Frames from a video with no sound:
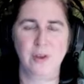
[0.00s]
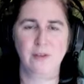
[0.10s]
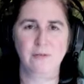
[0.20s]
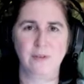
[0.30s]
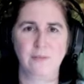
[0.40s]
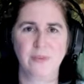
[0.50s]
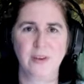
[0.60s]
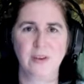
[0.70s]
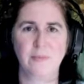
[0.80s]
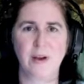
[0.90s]
from
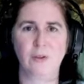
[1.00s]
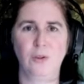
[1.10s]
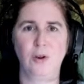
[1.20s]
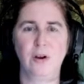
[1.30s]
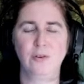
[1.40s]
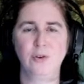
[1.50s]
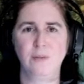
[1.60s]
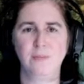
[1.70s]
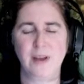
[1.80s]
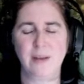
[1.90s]
thinking about
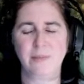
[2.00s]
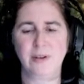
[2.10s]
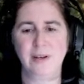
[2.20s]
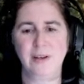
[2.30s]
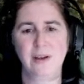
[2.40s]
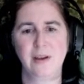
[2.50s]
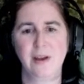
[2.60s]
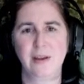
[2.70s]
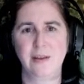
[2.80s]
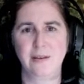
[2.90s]
long-term time planning
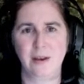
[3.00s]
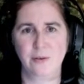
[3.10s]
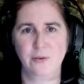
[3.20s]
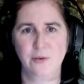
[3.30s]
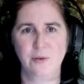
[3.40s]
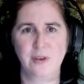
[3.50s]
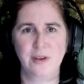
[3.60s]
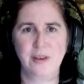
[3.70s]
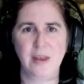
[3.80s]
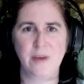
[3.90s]
down to
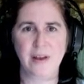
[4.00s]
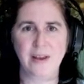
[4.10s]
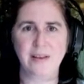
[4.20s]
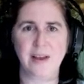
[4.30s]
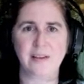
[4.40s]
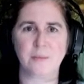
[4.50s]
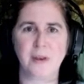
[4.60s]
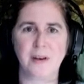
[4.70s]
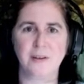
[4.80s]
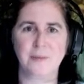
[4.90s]
the day-by-day task
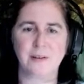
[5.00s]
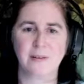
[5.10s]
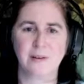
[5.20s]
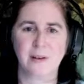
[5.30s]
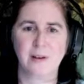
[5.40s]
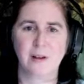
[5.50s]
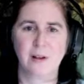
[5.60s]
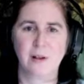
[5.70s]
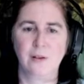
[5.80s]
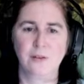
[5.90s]
management.
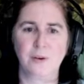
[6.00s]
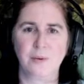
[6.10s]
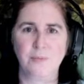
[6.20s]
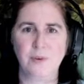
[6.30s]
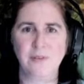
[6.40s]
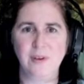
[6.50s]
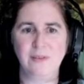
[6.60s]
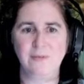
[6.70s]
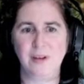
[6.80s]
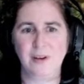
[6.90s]
So in previous
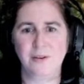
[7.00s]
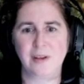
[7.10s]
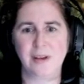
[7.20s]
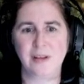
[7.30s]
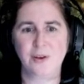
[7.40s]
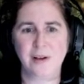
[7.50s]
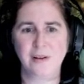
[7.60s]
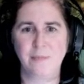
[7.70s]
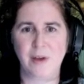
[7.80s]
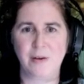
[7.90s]
videos, I had
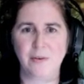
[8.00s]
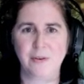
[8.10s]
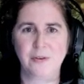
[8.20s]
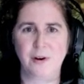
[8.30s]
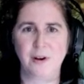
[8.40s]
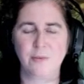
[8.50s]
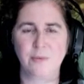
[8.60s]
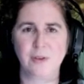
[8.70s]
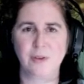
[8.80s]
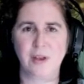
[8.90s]
talked about starting with